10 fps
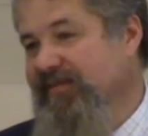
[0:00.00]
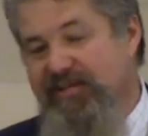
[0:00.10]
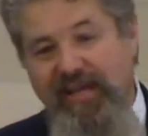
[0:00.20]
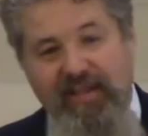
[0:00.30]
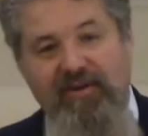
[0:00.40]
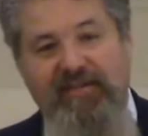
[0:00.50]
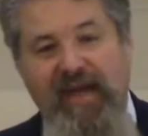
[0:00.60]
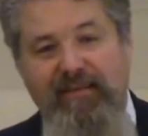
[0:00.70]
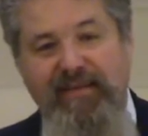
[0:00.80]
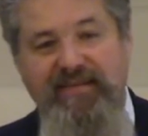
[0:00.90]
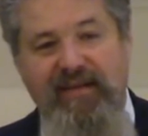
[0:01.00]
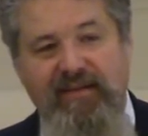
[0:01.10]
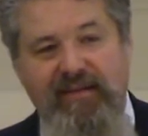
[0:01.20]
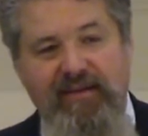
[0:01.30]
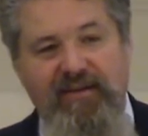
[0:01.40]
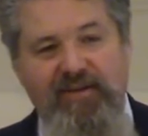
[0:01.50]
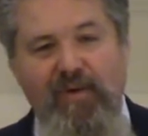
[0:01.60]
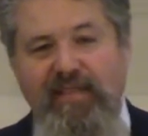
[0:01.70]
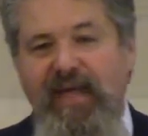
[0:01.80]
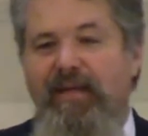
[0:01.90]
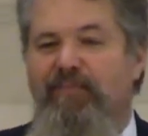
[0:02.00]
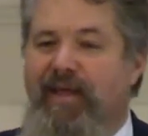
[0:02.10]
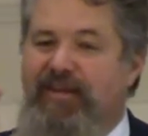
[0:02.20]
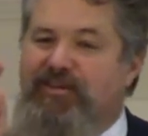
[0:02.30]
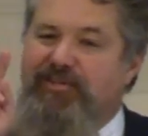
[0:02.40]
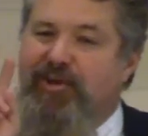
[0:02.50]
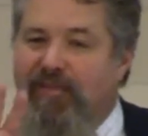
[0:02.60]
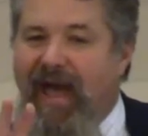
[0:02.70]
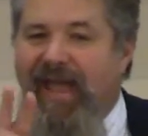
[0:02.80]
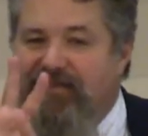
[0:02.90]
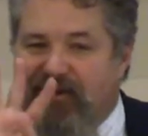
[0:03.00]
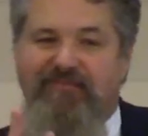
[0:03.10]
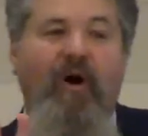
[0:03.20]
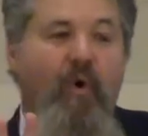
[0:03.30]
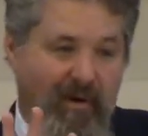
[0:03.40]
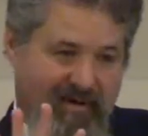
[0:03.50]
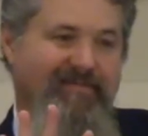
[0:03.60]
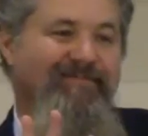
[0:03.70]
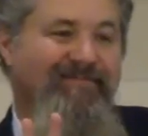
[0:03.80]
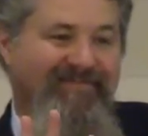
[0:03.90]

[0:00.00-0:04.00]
The genie looked at him. He said, Do you want that bridge lanes are four.